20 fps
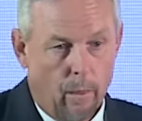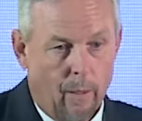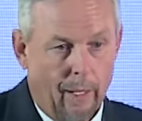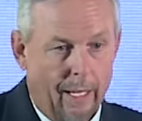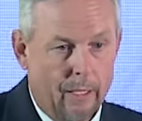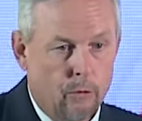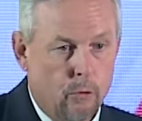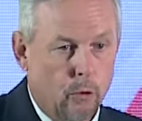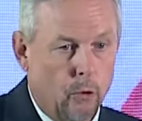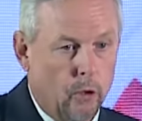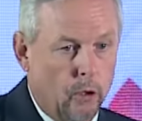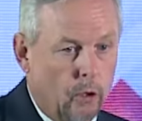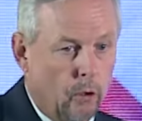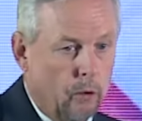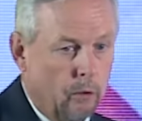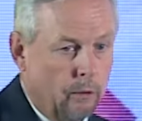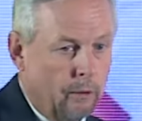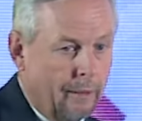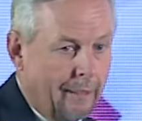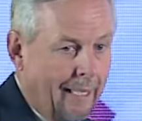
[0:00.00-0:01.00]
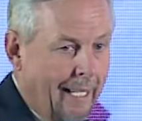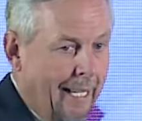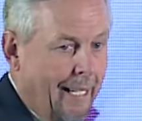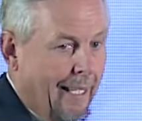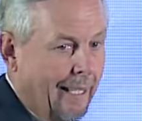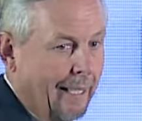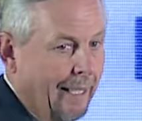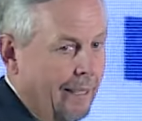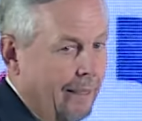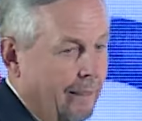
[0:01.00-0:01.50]
As you know,
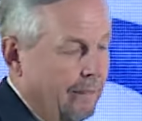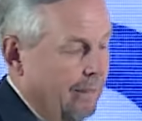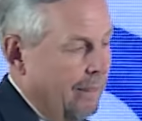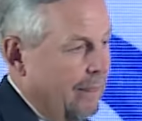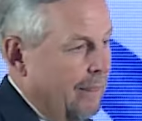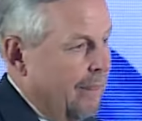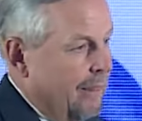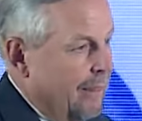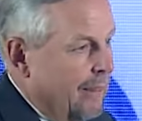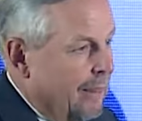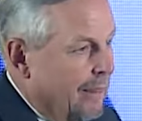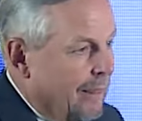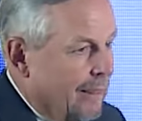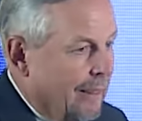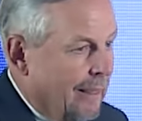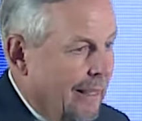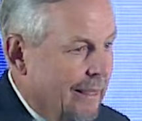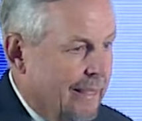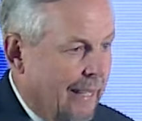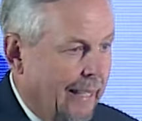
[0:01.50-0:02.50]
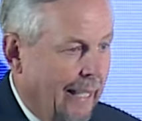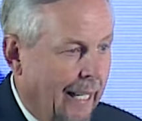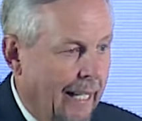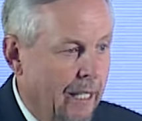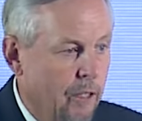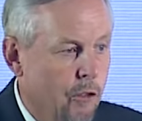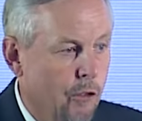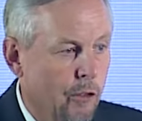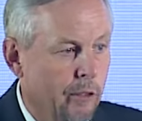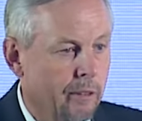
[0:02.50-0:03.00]
AI is an
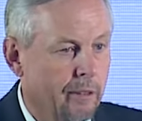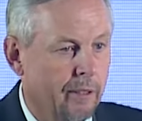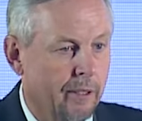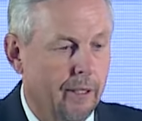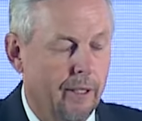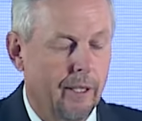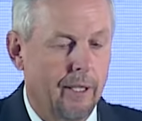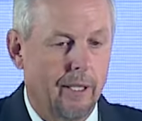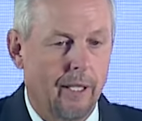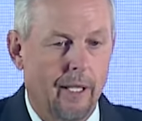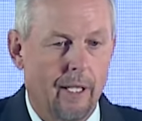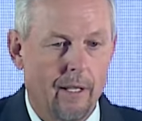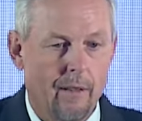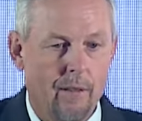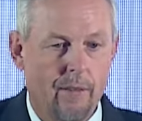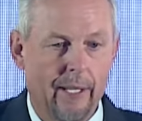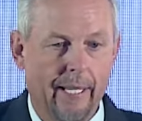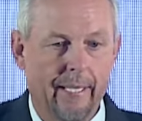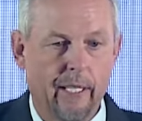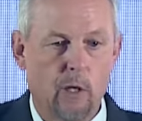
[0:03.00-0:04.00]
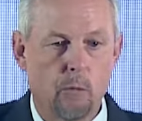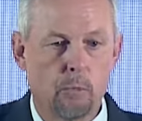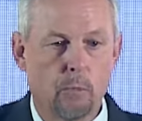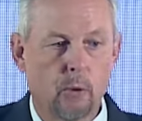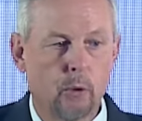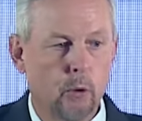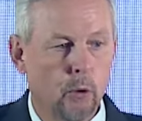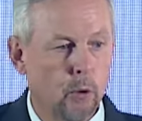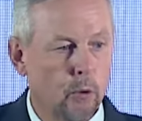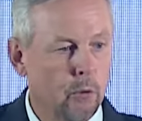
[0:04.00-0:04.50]
agent that
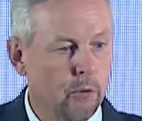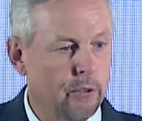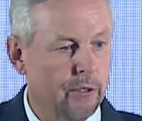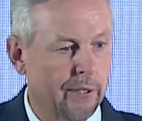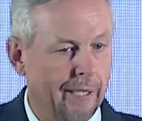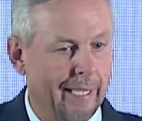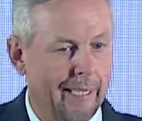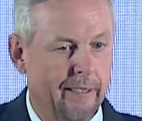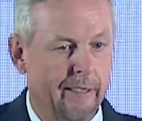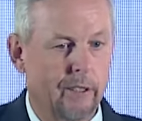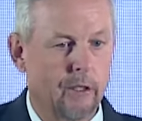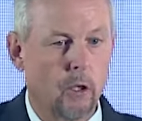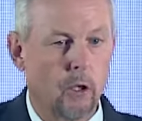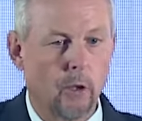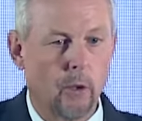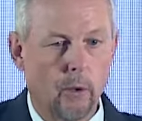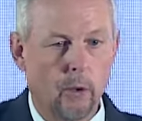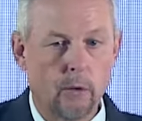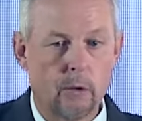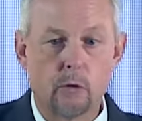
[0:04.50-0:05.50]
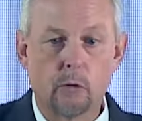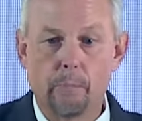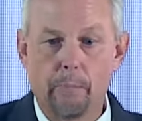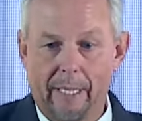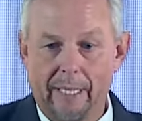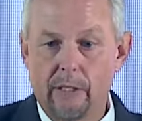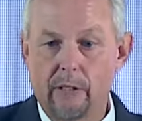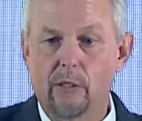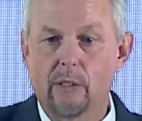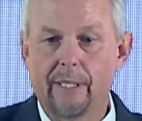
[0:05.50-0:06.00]
improves as it learns
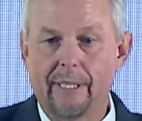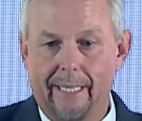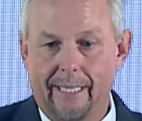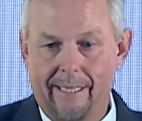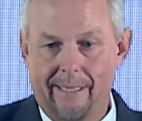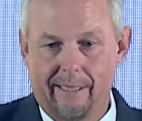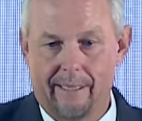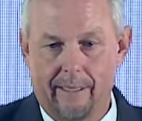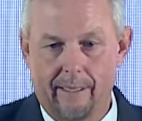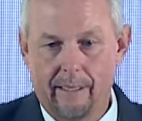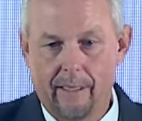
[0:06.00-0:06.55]
based on data.